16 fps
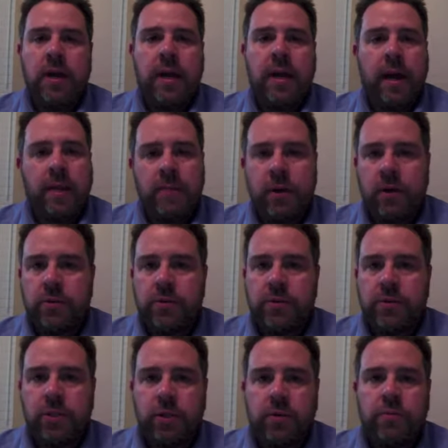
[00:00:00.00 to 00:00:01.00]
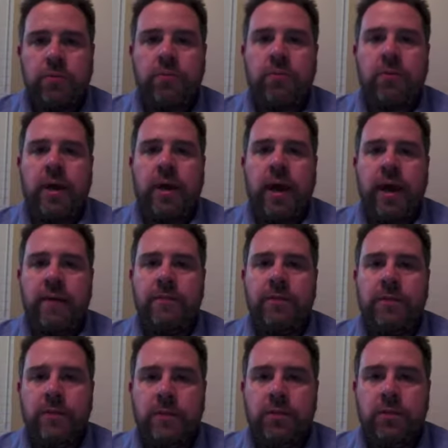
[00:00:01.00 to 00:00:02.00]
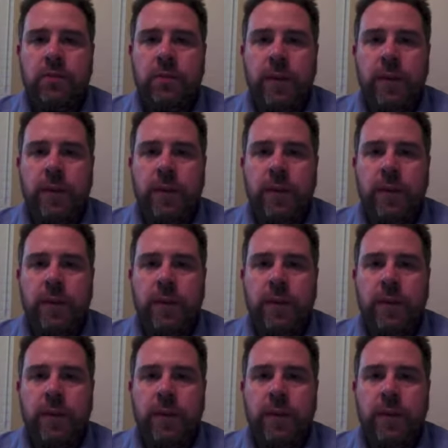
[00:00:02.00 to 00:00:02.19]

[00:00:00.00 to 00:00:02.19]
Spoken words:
Now I'm not going to go through every single